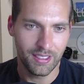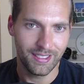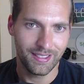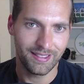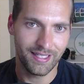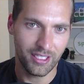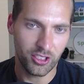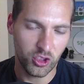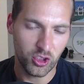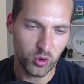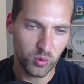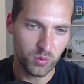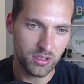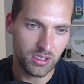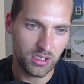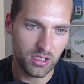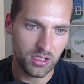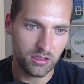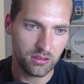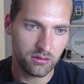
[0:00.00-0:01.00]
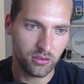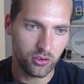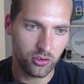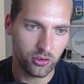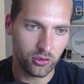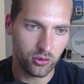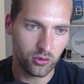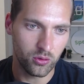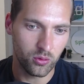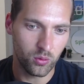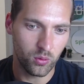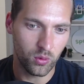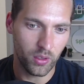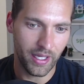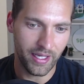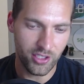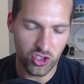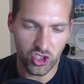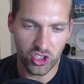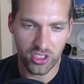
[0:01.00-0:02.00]
that you need to
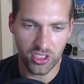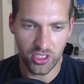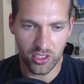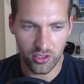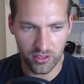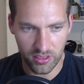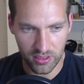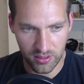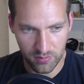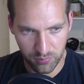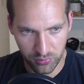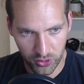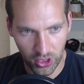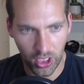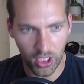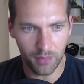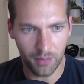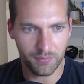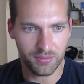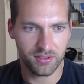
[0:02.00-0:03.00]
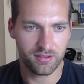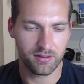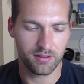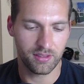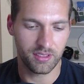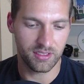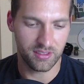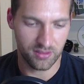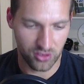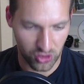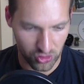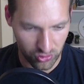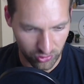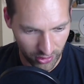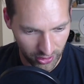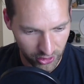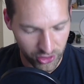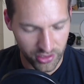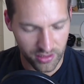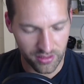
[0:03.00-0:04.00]
engineer these prompts, these
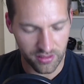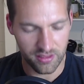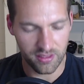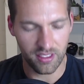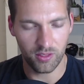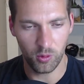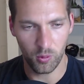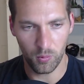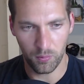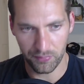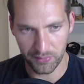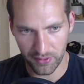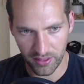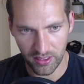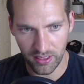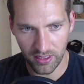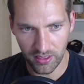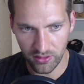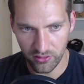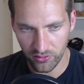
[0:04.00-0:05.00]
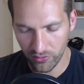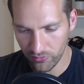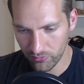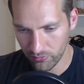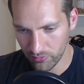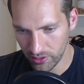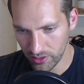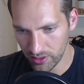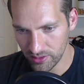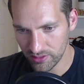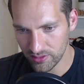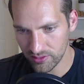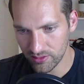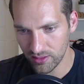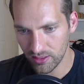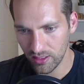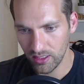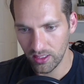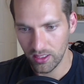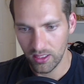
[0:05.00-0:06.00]
instructions that you put into these
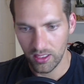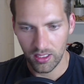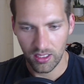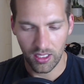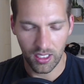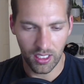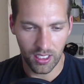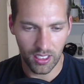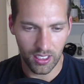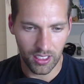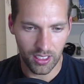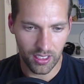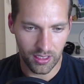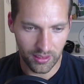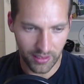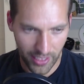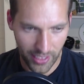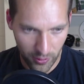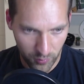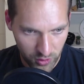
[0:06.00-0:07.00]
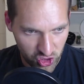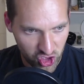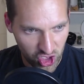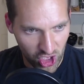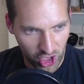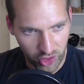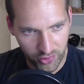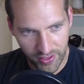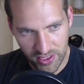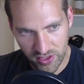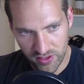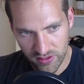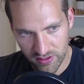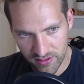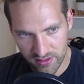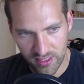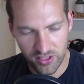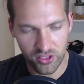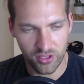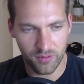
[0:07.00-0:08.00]
language generation
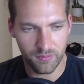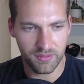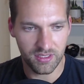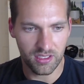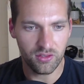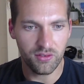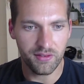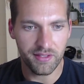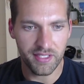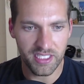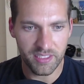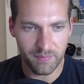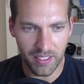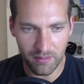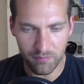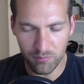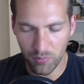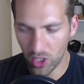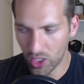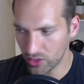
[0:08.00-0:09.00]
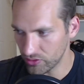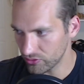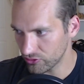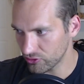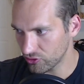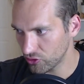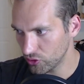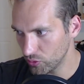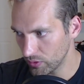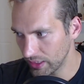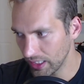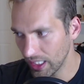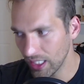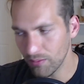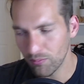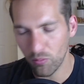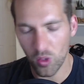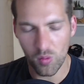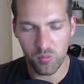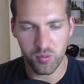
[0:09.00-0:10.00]
systems, into these big models, to get
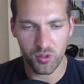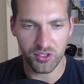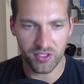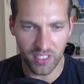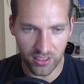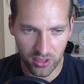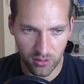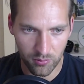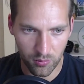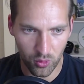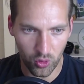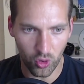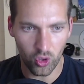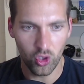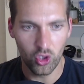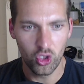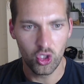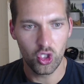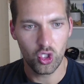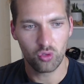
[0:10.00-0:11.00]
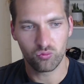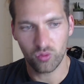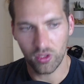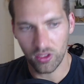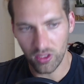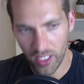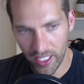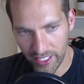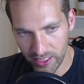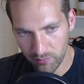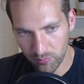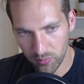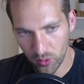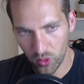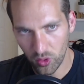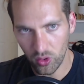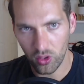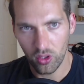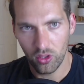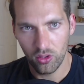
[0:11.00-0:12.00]
more predictable,
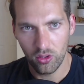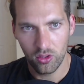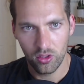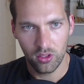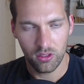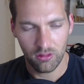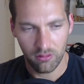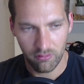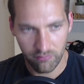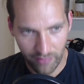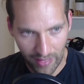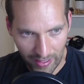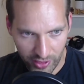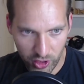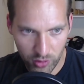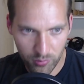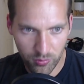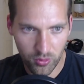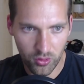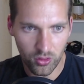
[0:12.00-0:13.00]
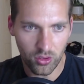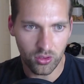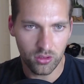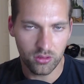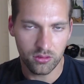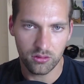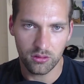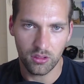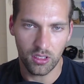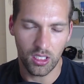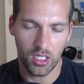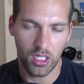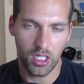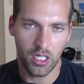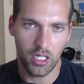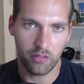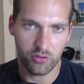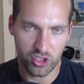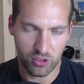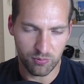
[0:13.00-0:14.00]
reliable, valuable
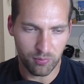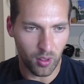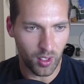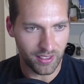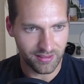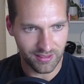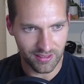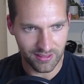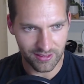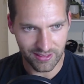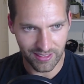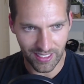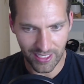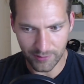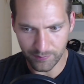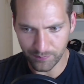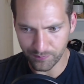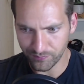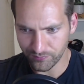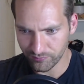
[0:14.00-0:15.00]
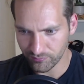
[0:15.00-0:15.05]
responses. And